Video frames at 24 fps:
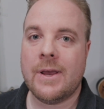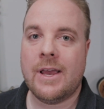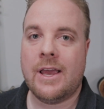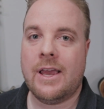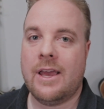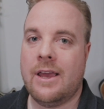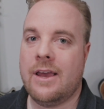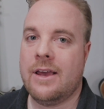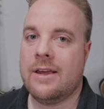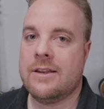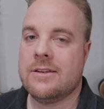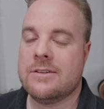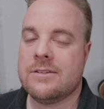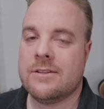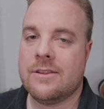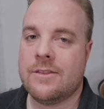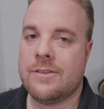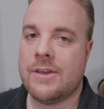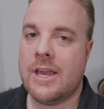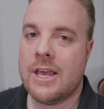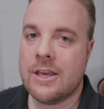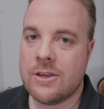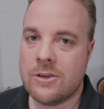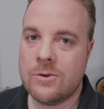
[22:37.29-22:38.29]
and
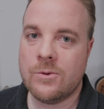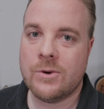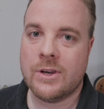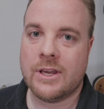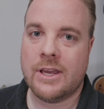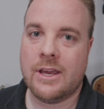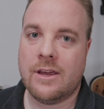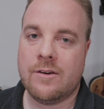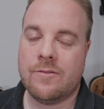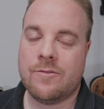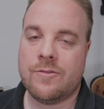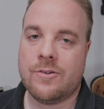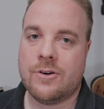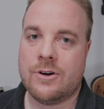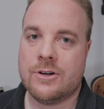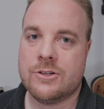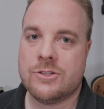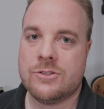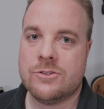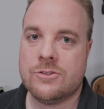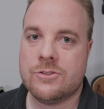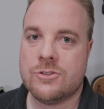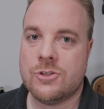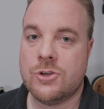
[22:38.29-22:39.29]
thank you again for
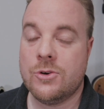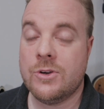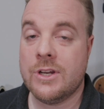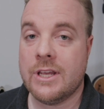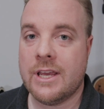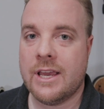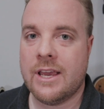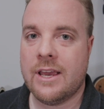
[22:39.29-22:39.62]
tuning